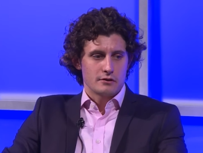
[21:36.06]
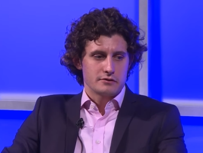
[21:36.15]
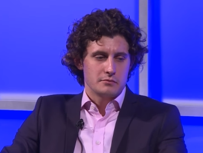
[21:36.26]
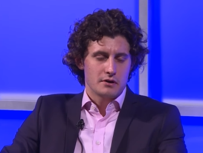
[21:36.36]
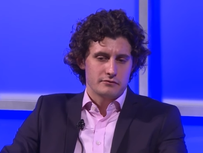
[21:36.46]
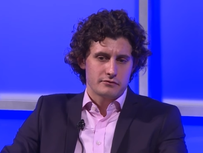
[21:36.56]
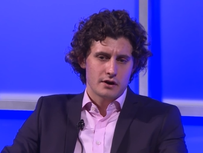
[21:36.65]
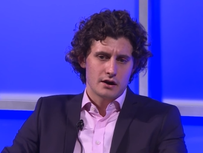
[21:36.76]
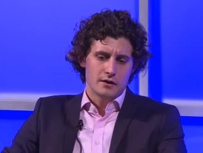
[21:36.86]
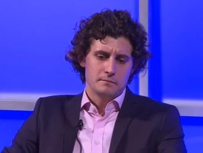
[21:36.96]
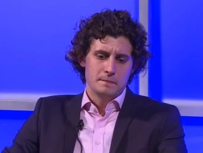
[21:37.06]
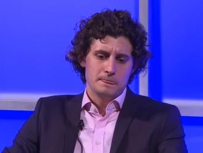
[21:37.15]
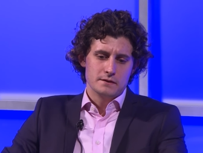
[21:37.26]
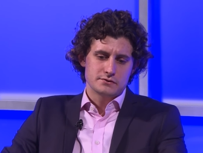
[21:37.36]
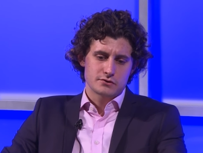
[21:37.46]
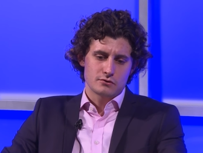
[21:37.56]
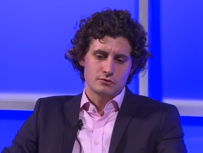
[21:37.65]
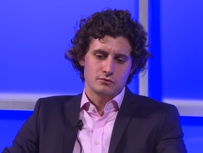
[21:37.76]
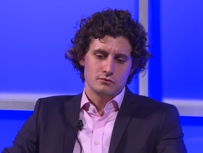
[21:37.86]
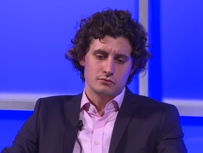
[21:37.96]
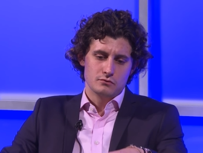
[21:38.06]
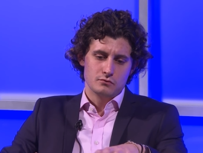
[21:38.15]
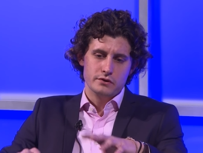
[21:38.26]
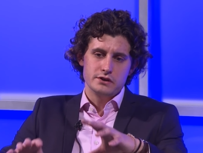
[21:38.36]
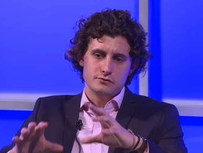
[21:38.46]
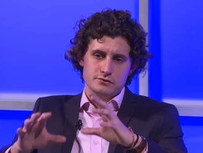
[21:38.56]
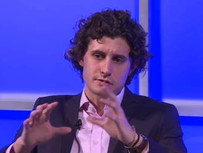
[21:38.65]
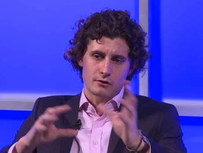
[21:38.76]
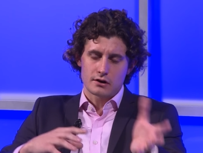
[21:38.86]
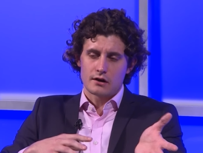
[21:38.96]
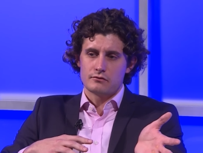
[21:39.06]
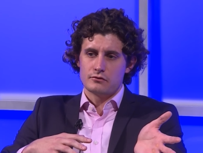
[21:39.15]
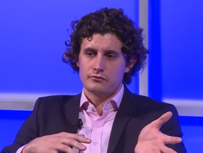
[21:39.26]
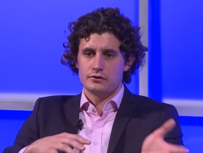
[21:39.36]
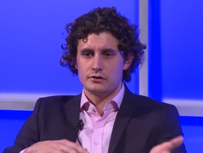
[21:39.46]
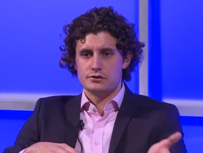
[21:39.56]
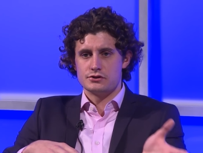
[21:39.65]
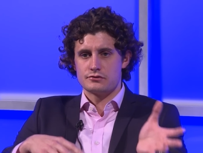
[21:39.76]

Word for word: all the above. Um, so we used archival footage,